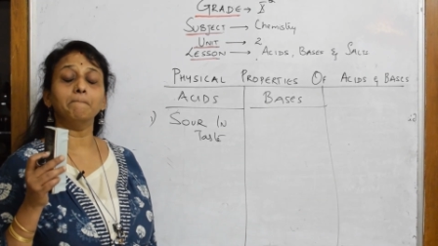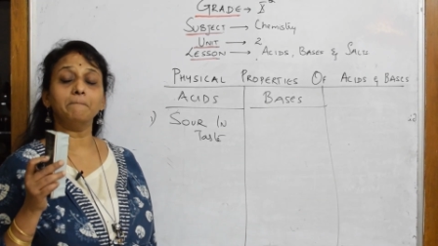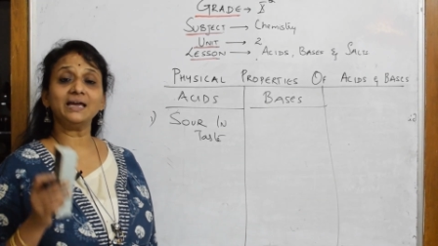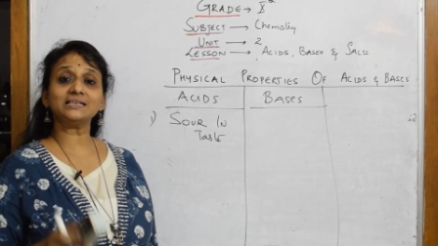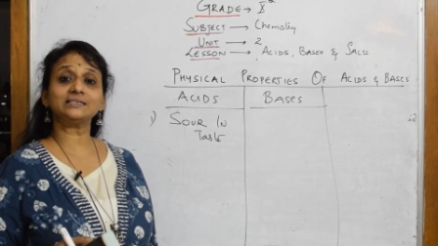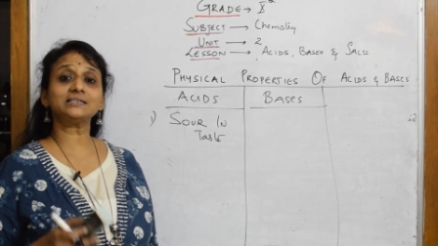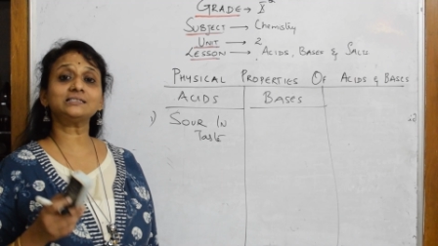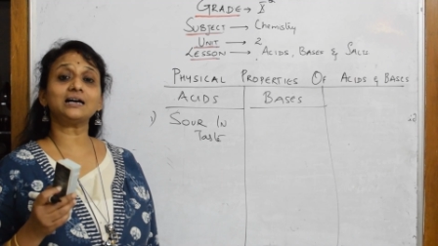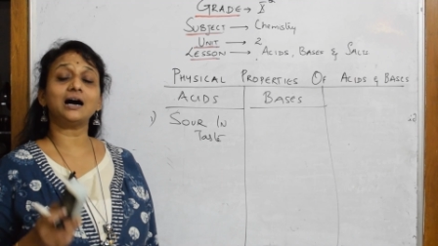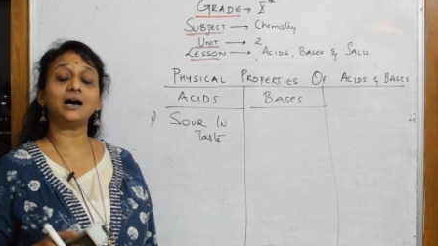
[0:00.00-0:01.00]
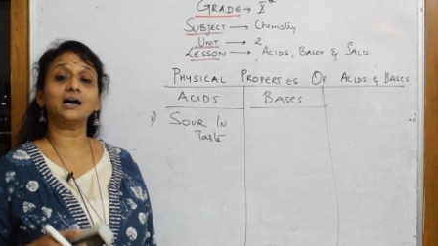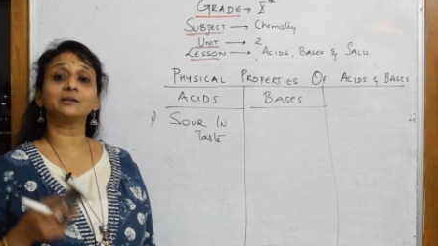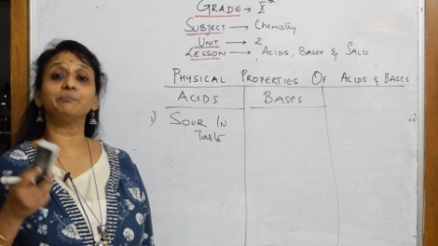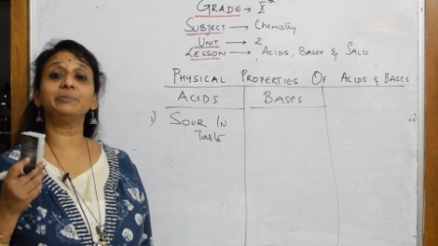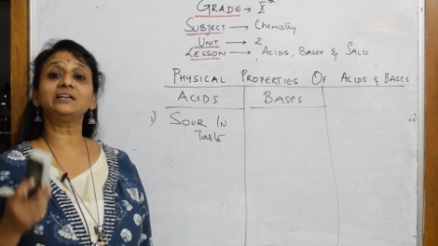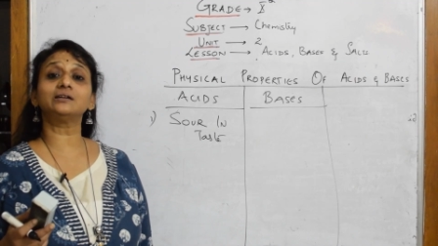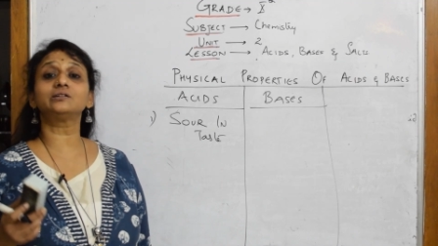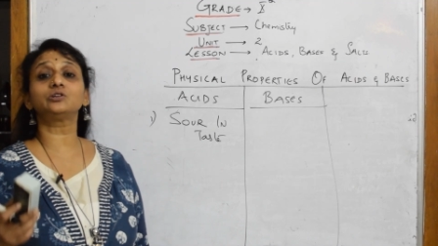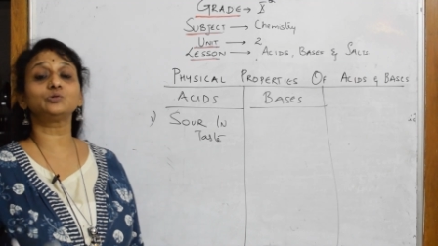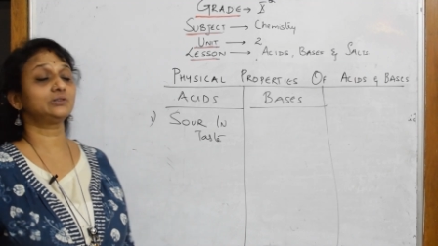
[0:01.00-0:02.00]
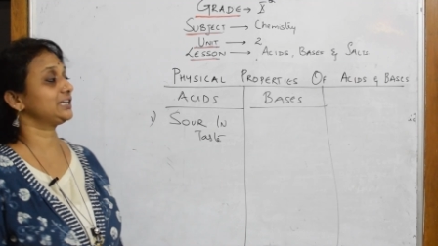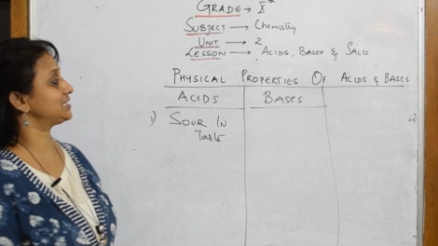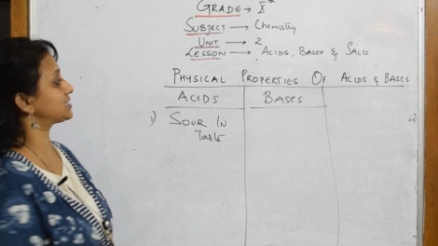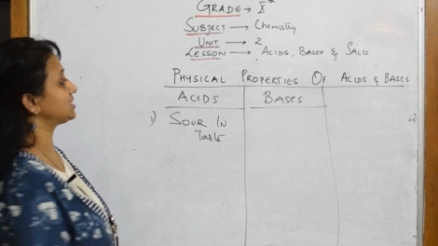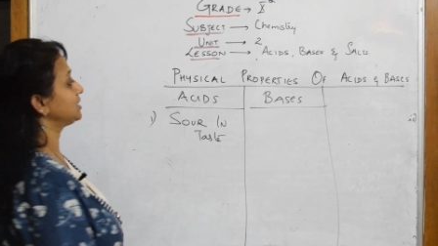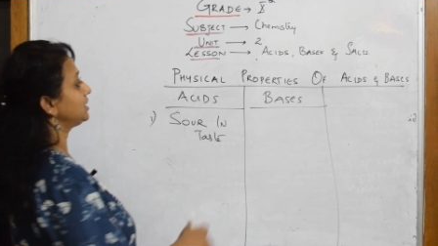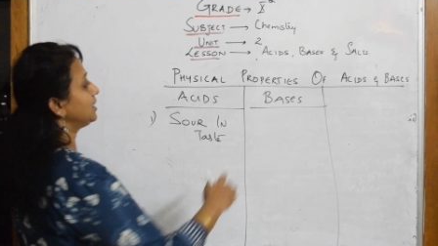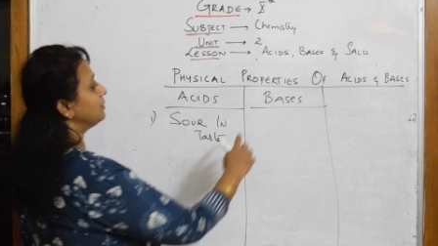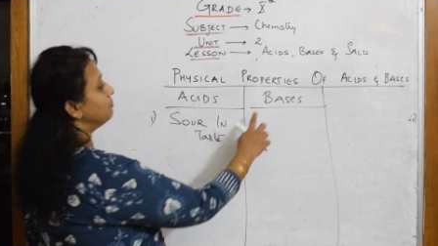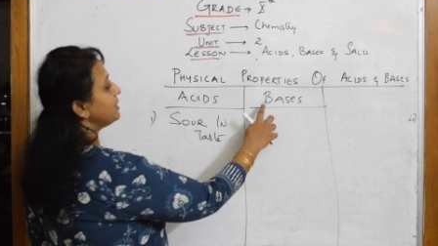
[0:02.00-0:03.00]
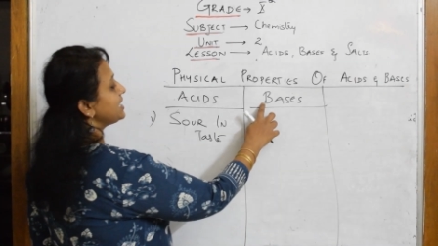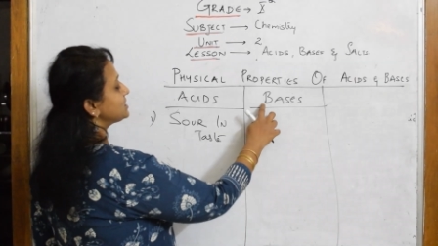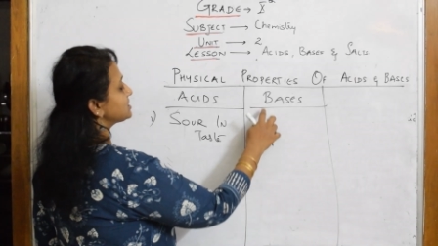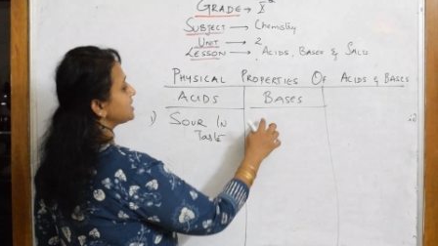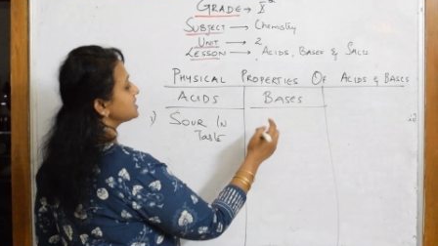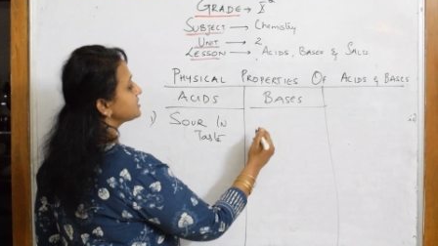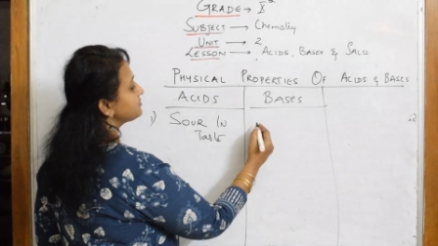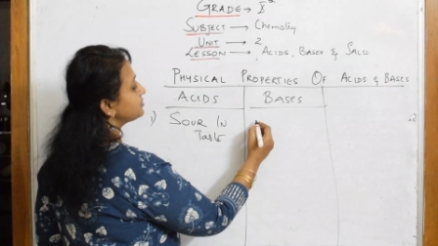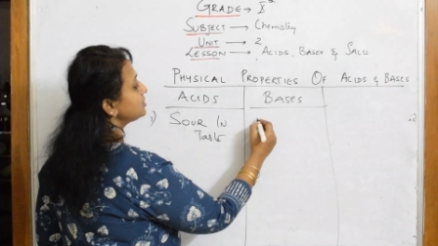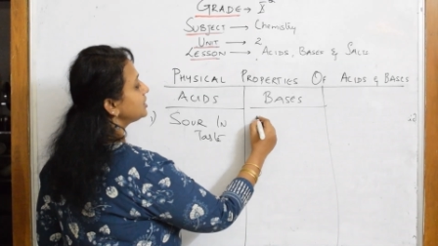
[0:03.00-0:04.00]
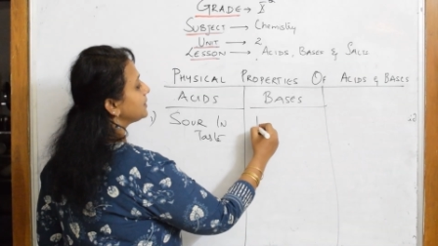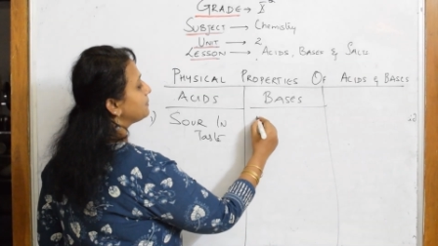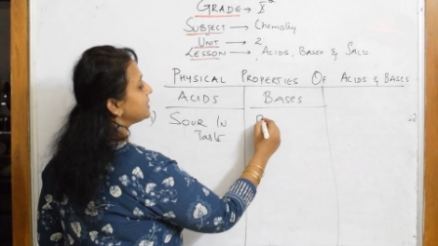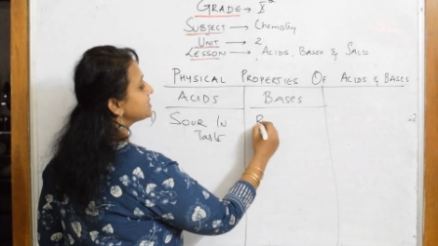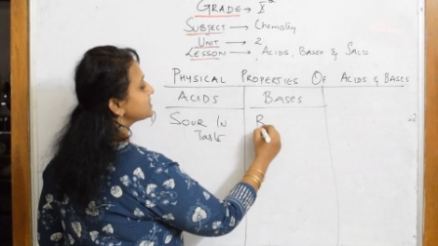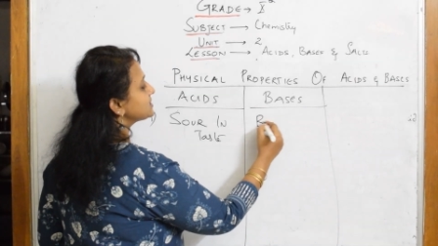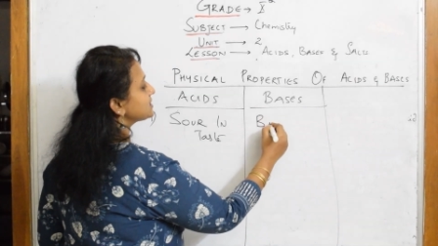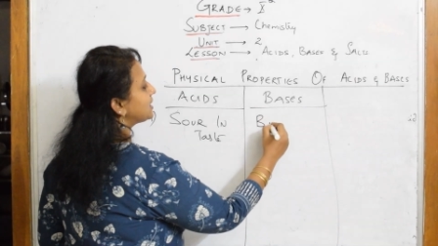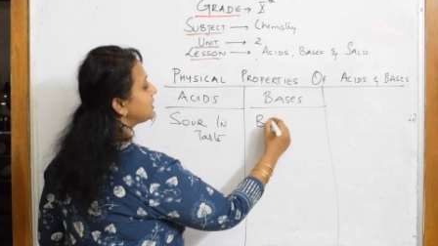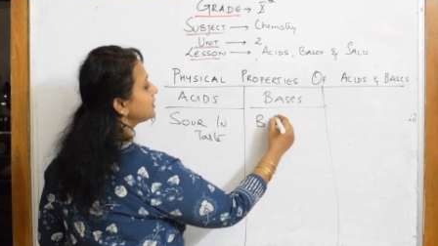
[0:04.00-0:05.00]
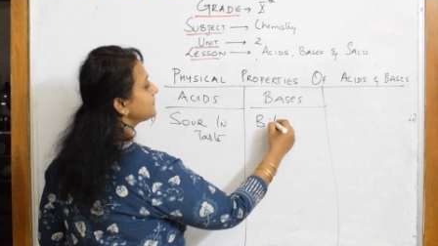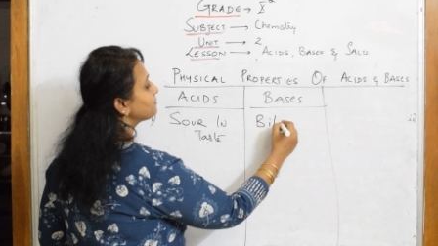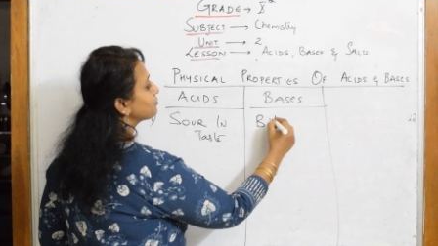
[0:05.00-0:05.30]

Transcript: bases are bitter to taste base stands for bases are